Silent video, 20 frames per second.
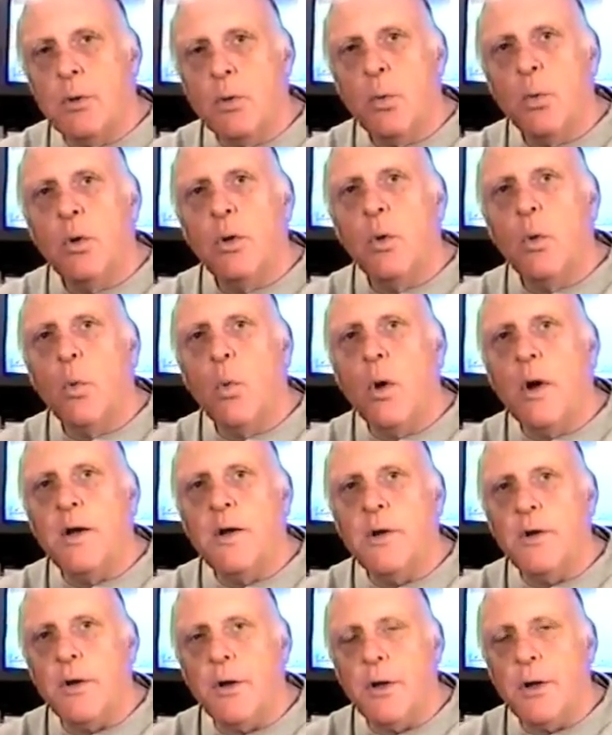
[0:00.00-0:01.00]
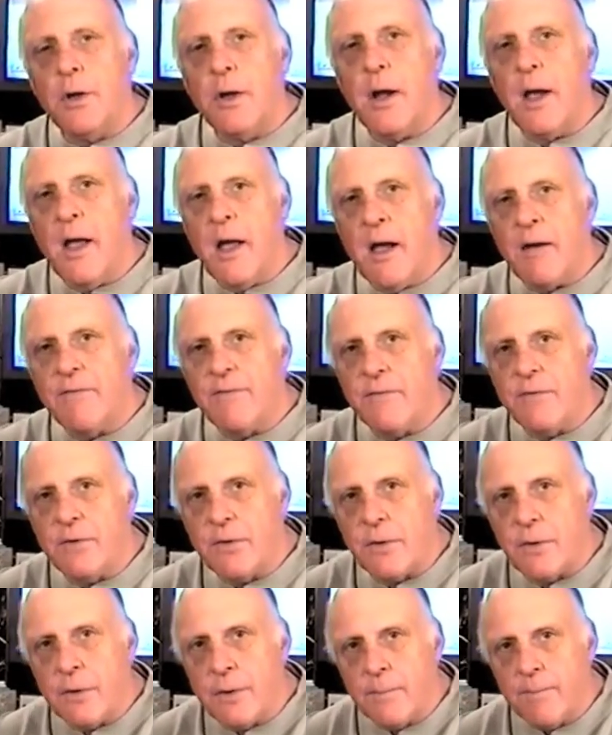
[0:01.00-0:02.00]
will wonder
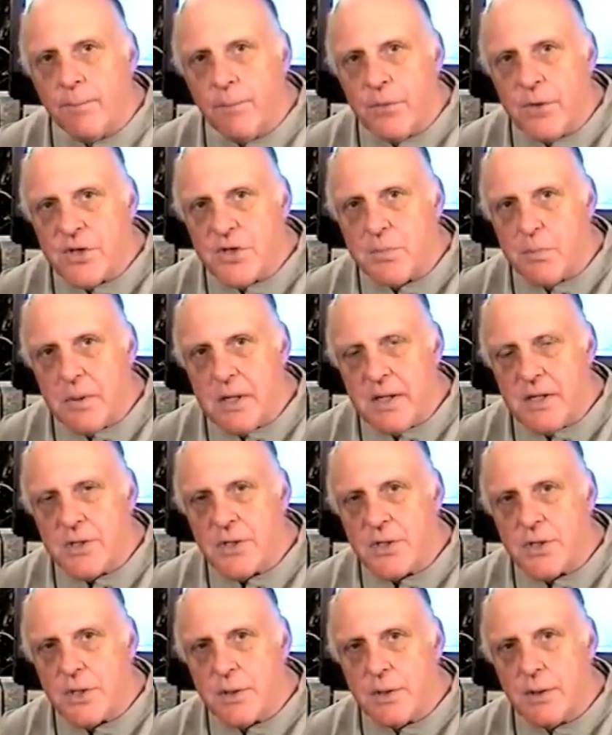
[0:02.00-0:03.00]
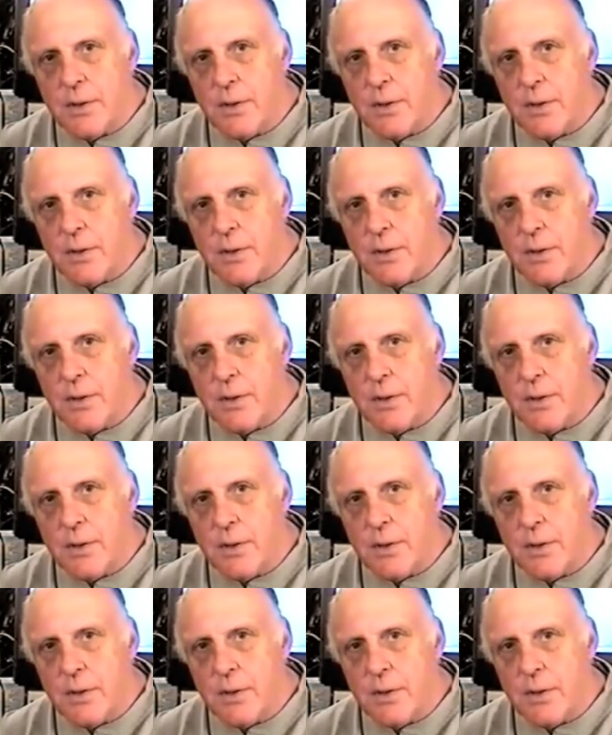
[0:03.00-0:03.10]
after this beast